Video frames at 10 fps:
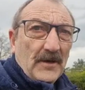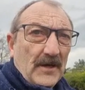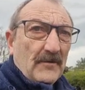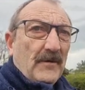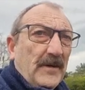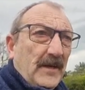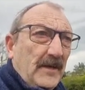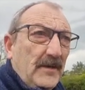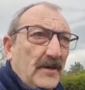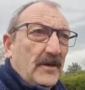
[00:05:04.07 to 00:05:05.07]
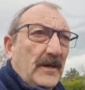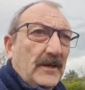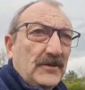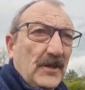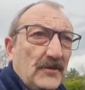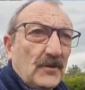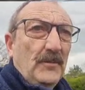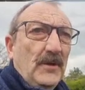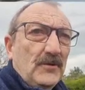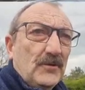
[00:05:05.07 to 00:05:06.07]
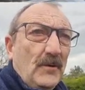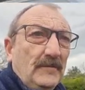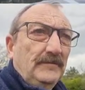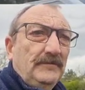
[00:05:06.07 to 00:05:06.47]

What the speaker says: caravan here, you can get a seasonal pitch as well.